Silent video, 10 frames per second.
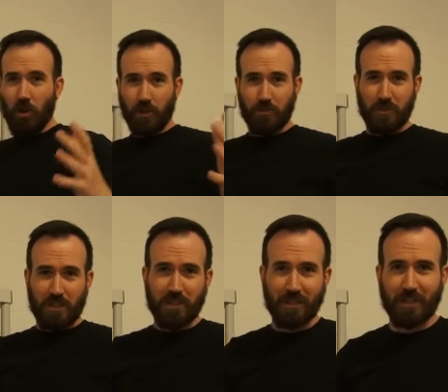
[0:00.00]

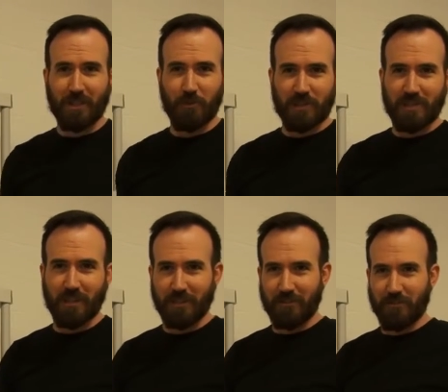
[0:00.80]
cauldron that they were
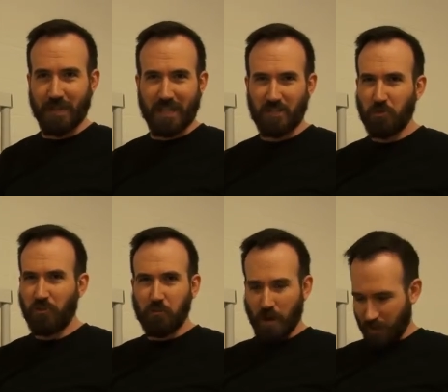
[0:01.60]
selling for like
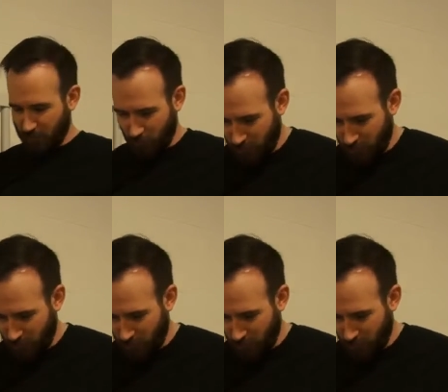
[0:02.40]
$12. It